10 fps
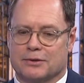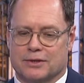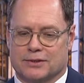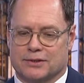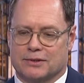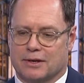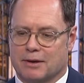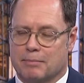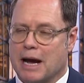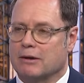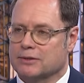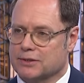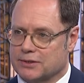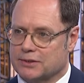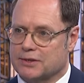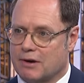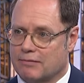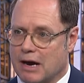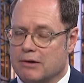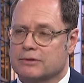until this balances
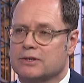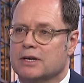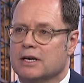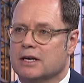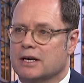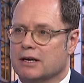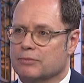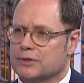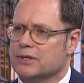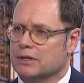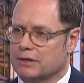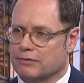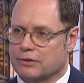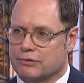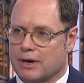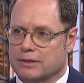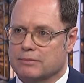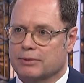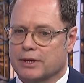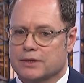itself out and we see a different
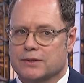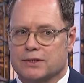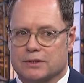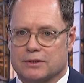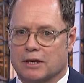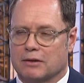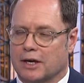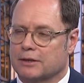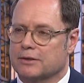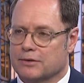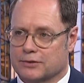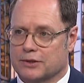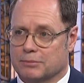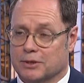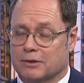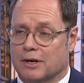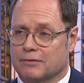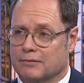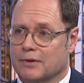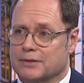trend in place, it's unlikely there's going to be a
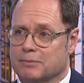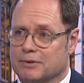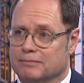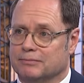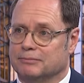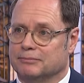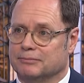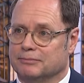lot of investment.